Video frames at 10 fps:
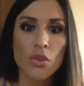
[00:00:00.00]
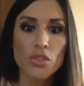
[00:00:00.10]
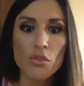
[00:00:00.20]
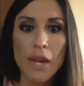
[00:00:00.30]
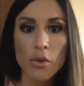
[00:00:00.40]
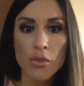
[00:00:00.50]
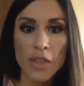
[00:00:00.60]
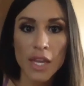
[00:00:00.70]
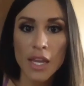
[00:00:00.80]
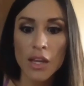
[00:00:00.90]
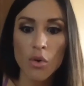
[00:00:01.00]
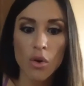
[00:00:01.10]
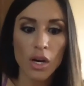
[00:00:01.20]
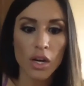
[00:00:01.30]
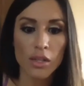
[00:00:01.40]
go do my own thing,
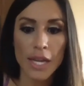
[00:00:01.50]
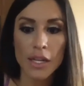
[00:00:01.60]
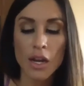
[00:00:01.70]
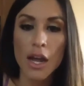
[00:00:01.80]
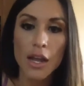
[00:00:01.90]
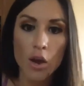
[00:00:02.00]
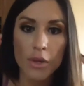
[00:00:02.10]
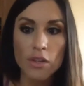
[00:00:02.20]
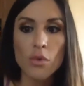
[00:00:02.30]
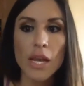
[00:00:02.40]
or like I always,